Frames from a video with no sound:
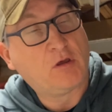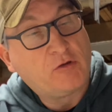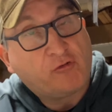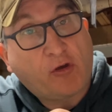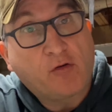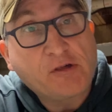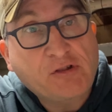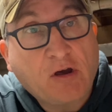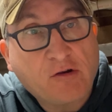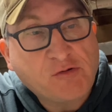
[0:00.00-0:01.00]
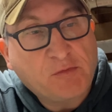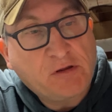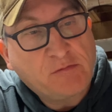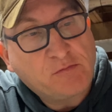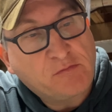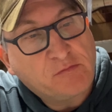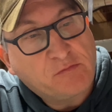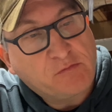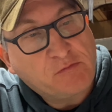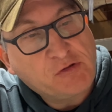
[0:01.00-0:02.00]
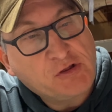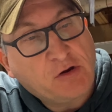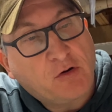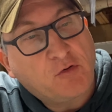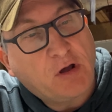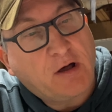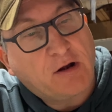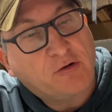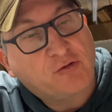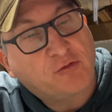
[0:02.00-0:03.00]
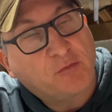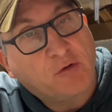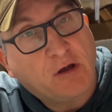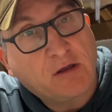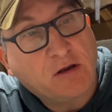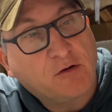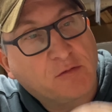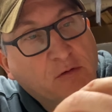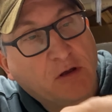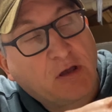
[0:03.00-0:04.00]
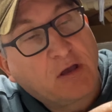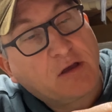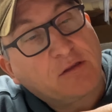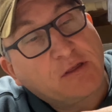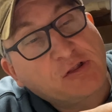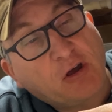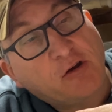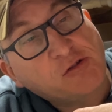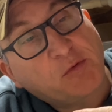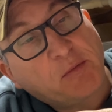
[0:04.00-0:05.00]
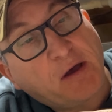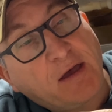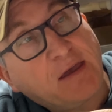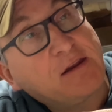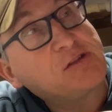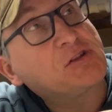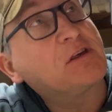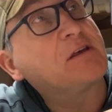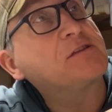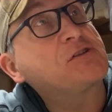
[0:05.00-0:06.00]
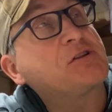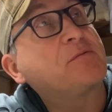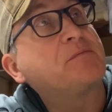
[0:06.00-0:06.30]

So this cost me $0 right here. This cost me about 80 cents.